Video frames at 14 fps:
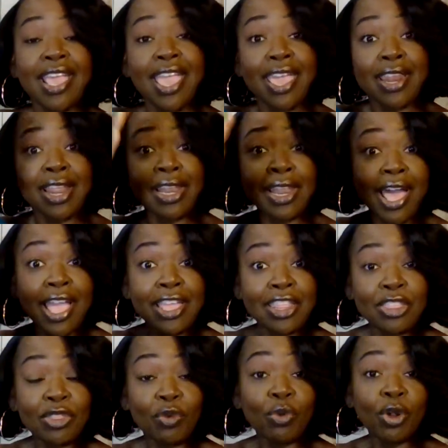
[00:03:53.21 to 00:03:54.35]
and
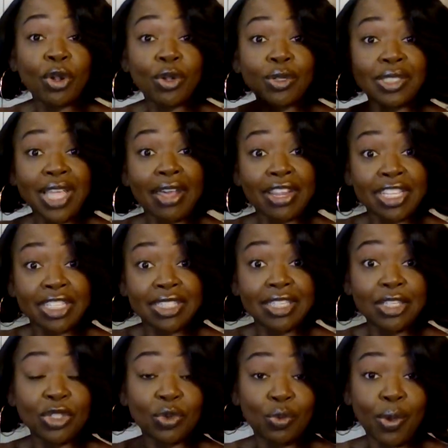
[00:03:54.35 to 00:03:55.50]
aligning the words out in
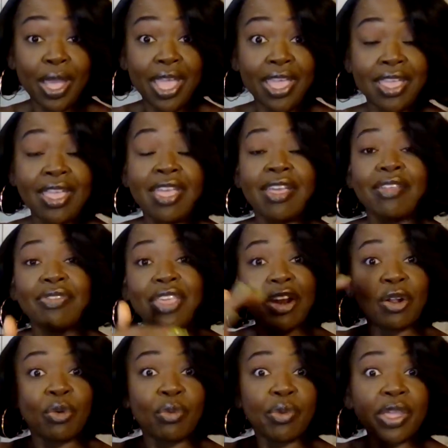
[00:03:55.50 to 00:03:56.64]
such a way that
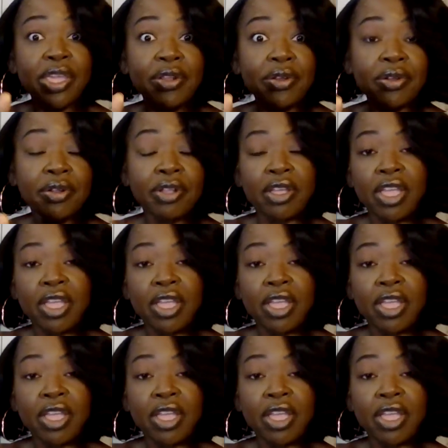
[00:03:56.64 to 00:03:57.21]
a reader,